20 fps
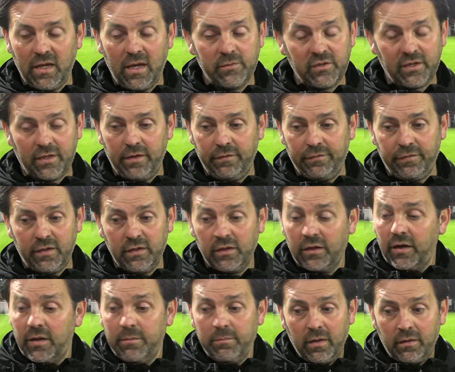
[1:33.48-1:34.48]
Yeah, it was a great finish.
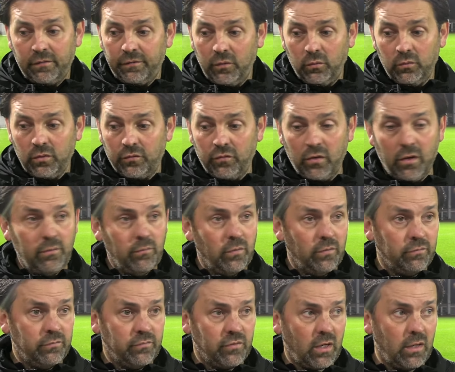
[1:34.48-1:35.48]
Great midfielder run.
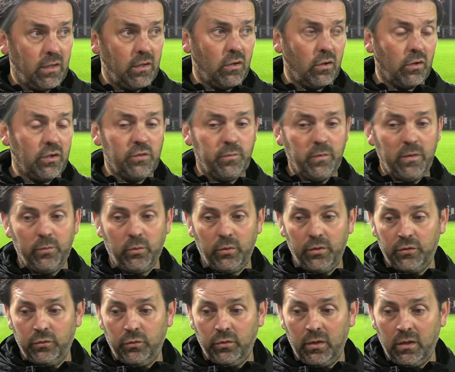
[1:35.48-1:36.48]
We've tried to encourage people to
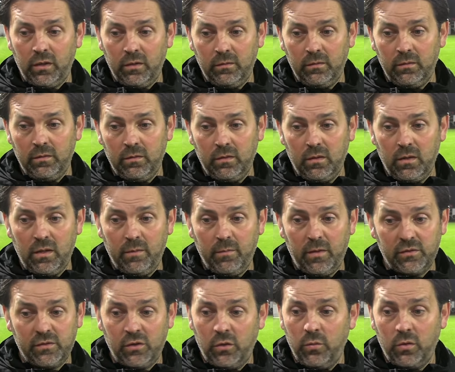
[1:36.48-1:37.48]
do that.
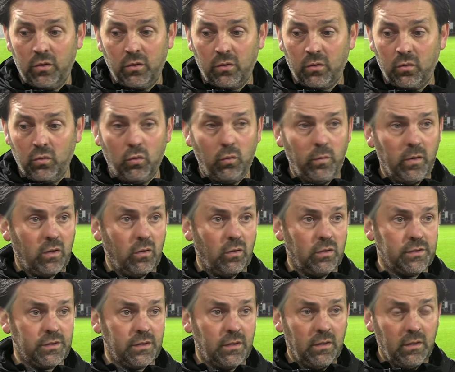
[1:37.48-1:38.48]
That's how we got the goal,
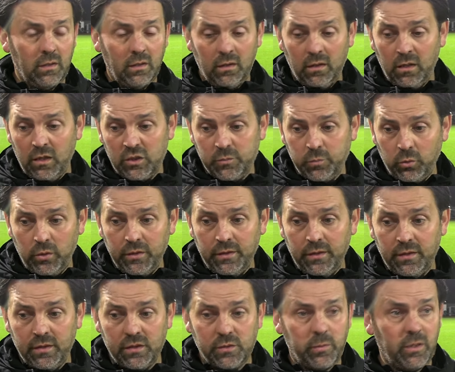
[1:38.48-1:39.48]
because he
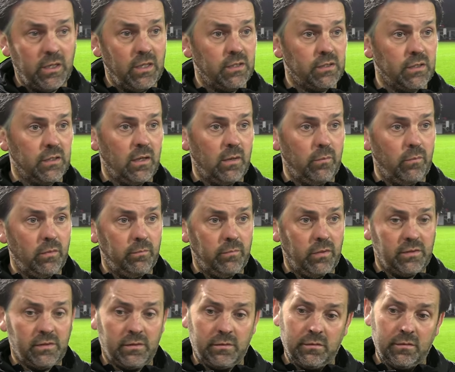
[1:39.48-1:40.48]
exploited the space, and
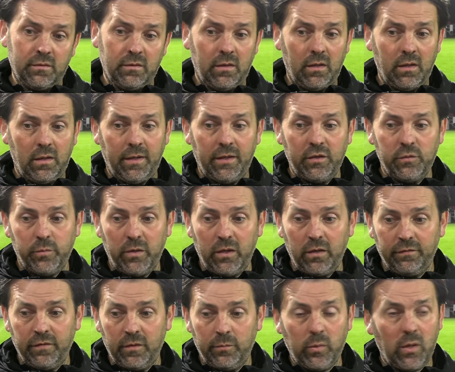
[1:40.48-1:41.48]
it's an inch
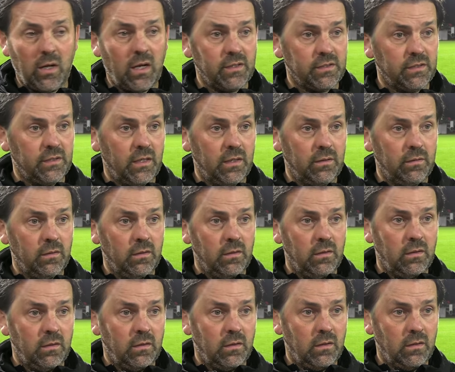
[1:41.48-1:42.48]
perfect pass, and then,
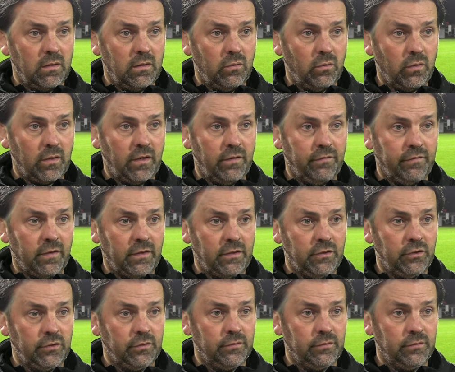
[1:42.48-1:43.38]
you know, a great finish.